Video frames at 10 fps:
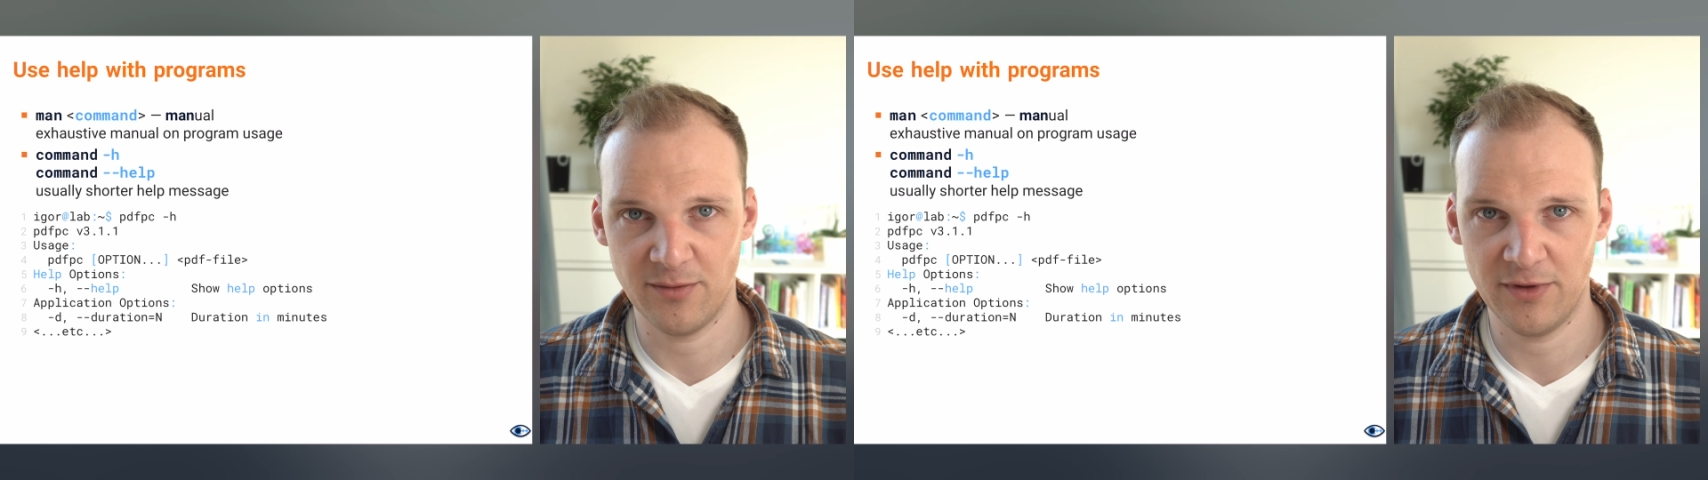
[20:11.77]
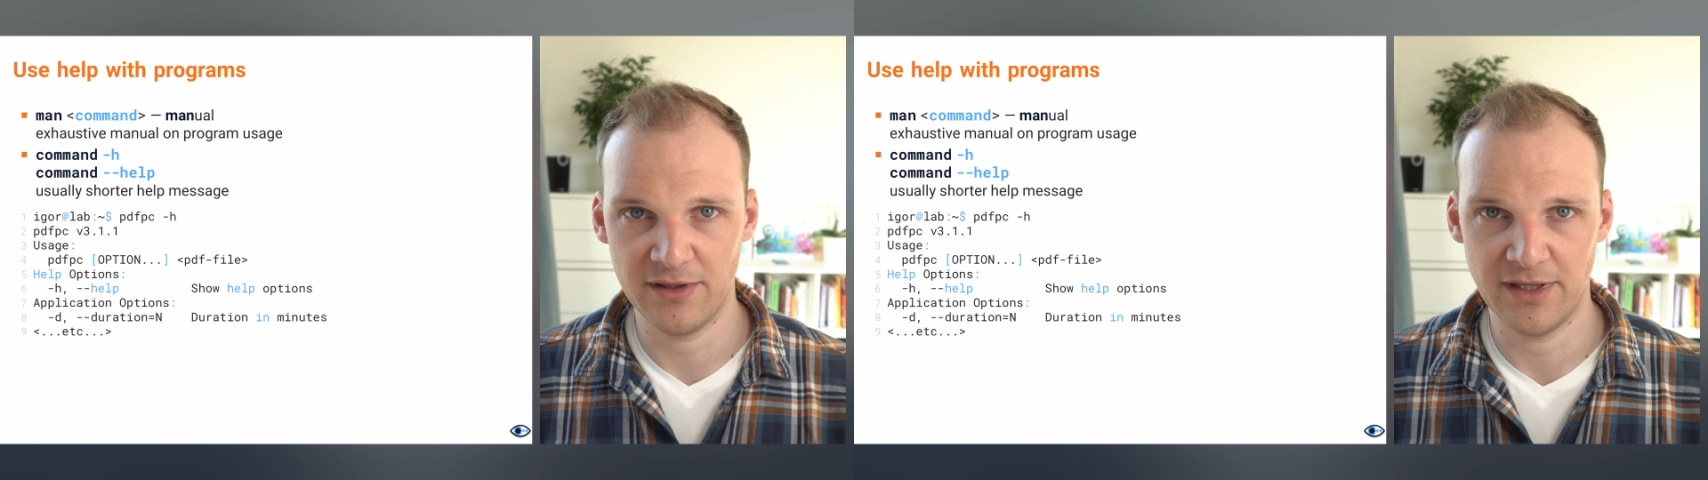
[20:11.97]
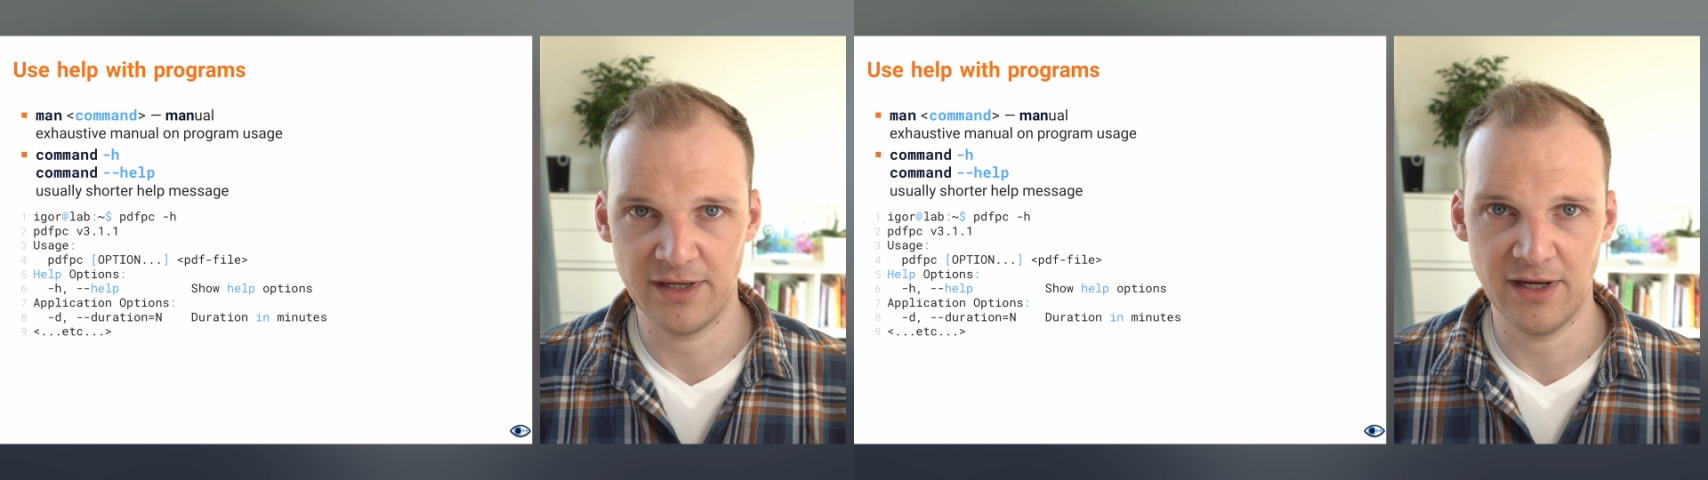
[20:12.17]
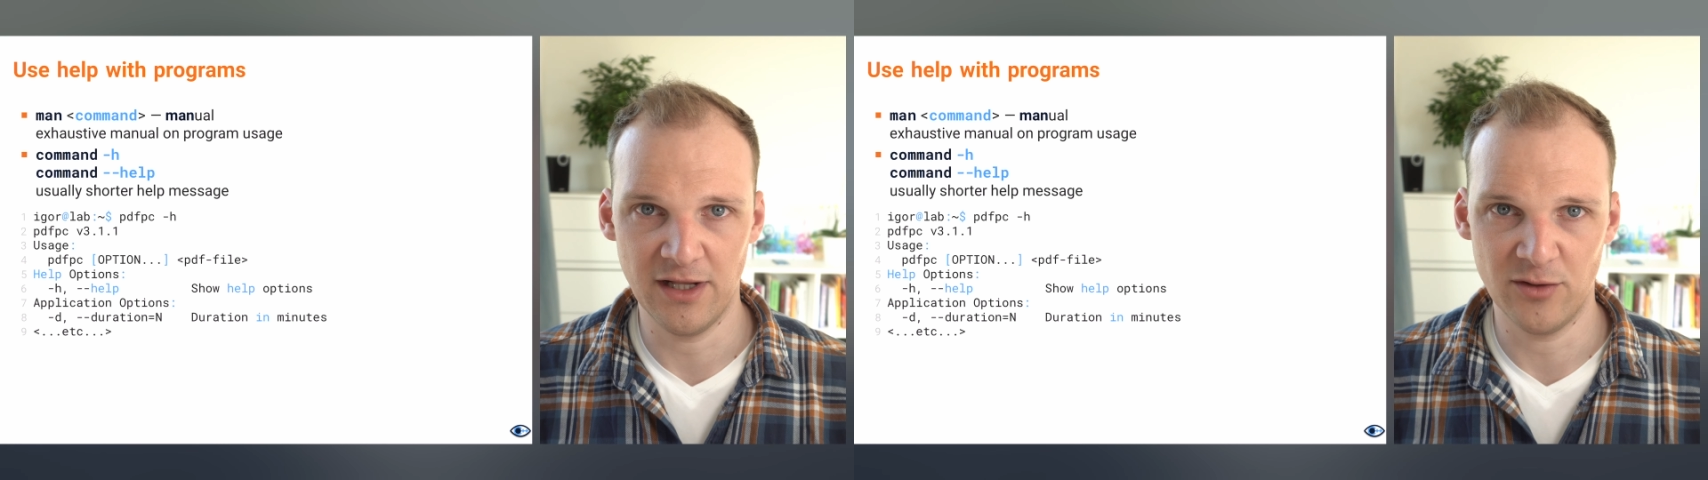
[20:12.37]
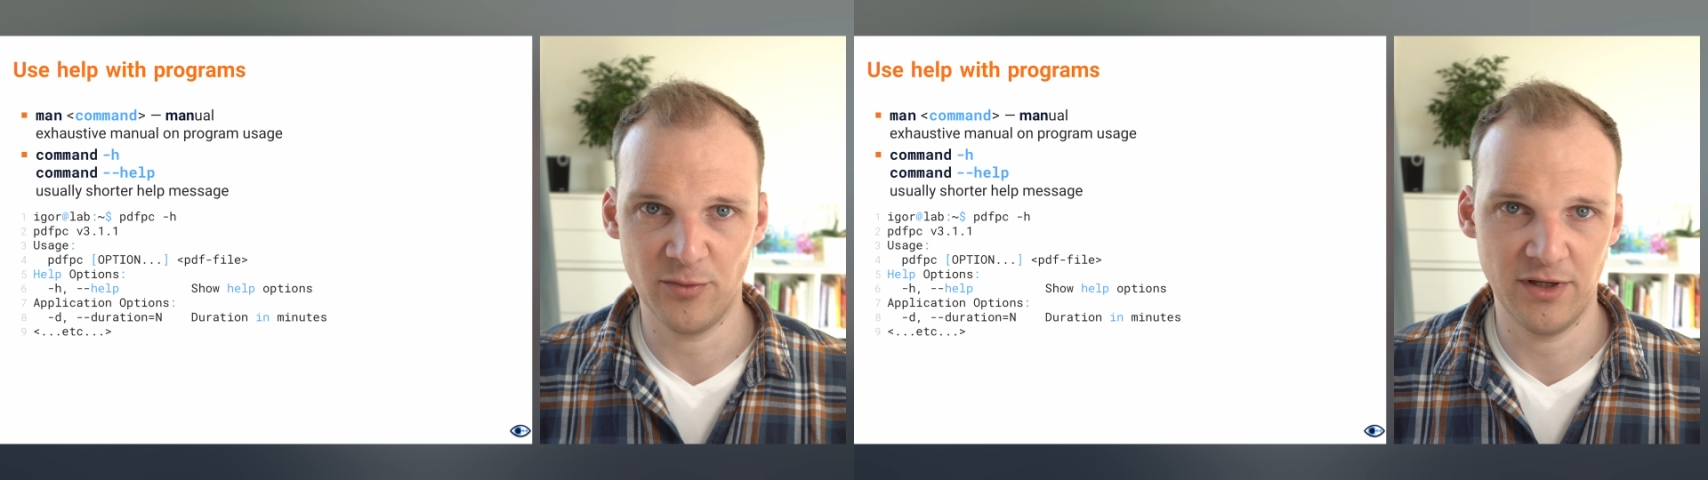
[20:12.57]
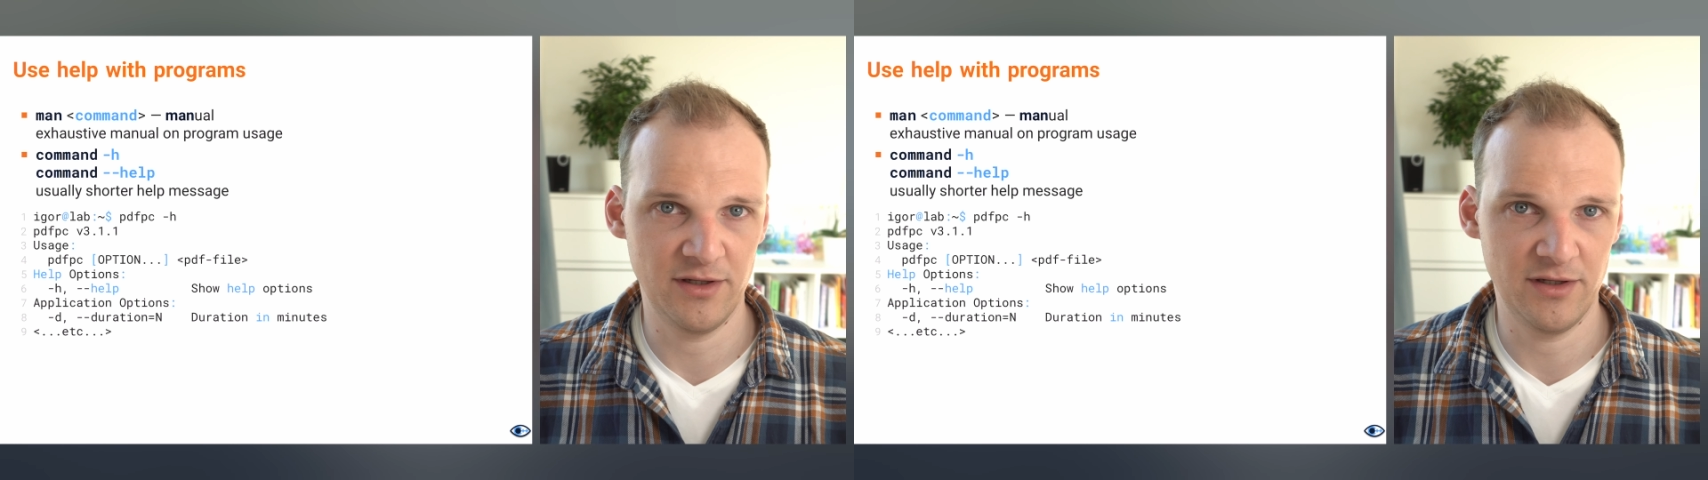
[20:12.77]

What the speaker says: something like a help.